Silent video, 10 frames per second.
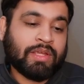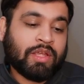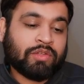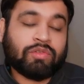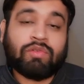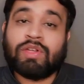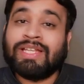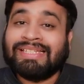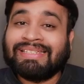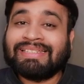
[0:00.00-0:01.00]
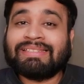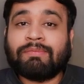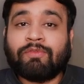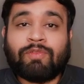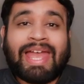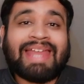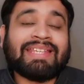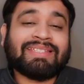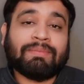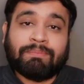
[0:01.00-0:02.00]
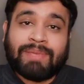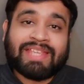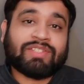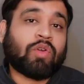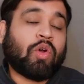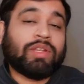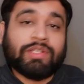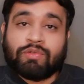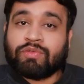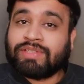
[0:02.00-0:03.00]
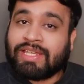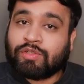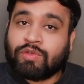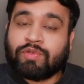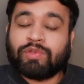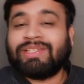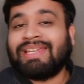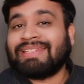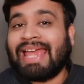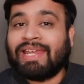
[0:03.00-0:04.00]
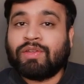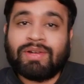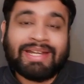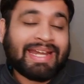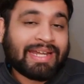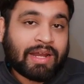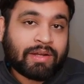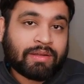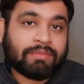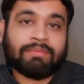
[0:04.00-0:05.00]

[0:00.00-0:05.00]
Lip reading: So this varies based on use case to use case and your data,